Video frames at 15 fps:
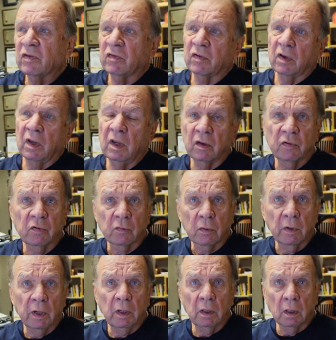is a
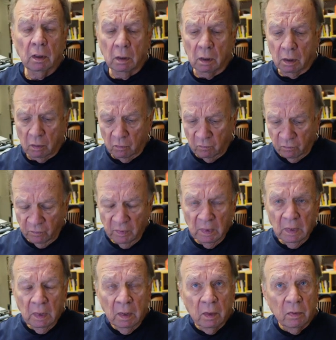history of
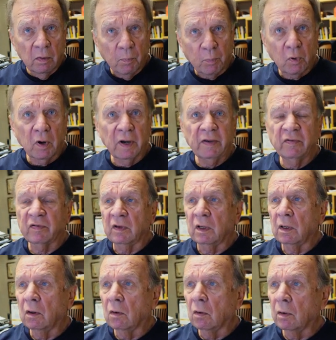the
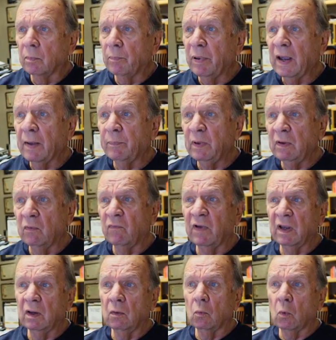pricing on Pappy
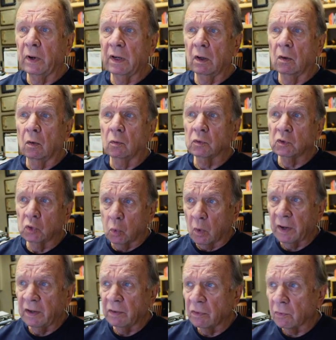Van Winkle
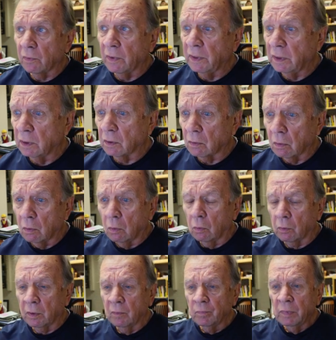23 year
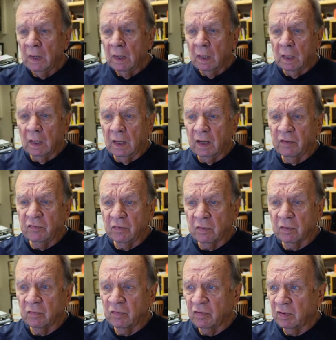old. And as you
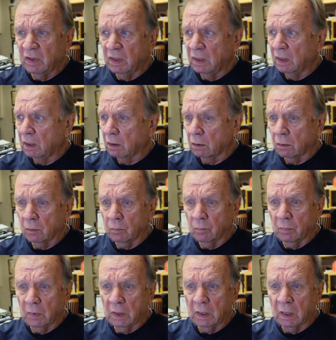can see here,
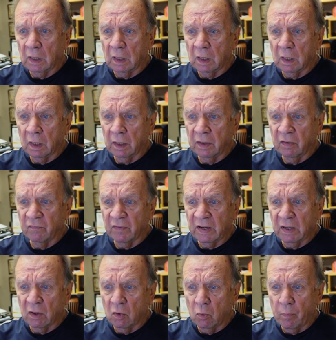uh, if I
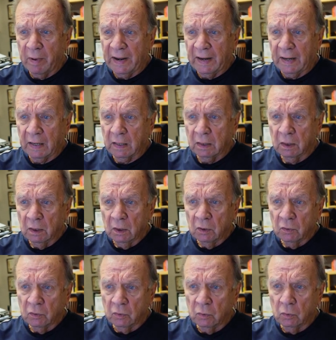go back
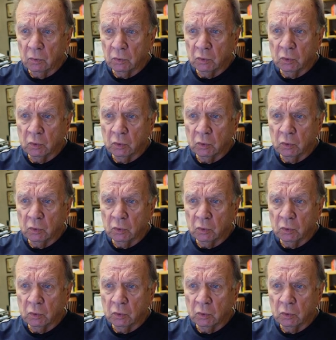to